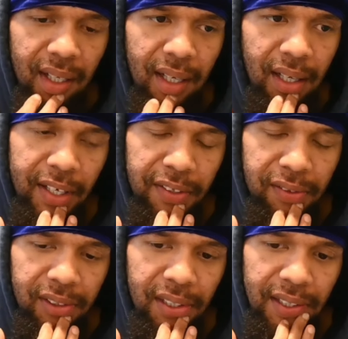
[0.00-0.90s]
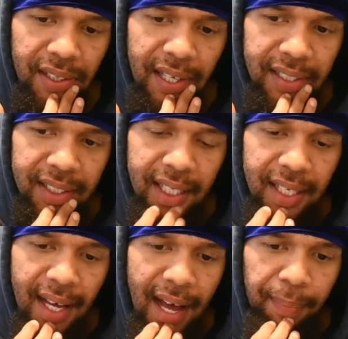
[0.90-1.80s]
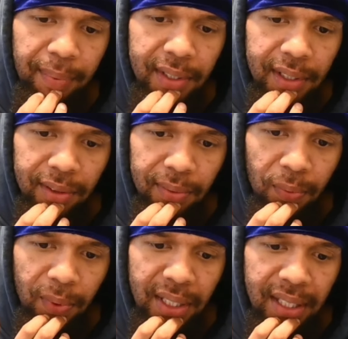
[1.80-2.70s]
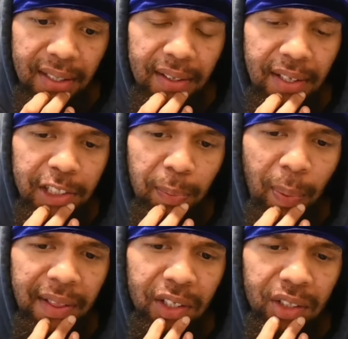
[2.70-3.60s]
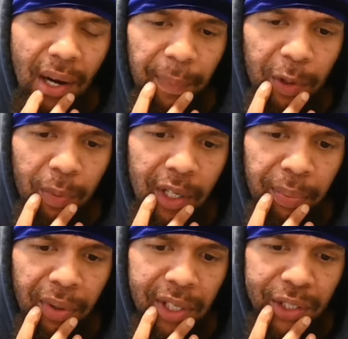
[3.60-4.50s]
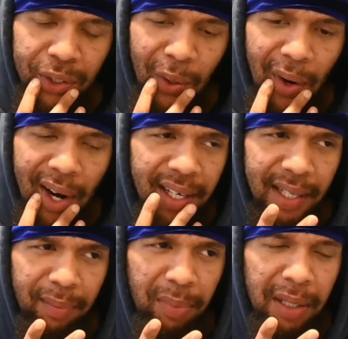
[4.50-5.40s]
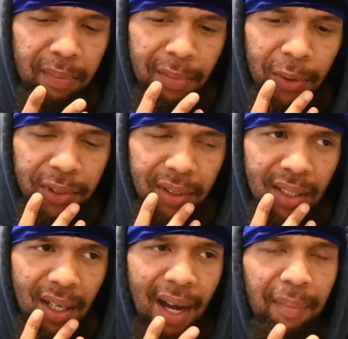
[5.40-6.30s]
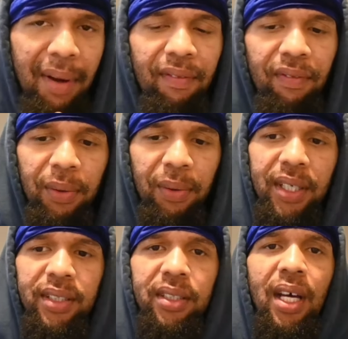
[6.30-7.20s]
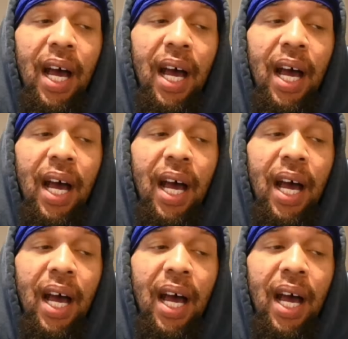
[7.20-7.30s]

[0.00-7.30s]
of interesting things did happen this week, despite the chapter being pretty short and it being mostly combat focused.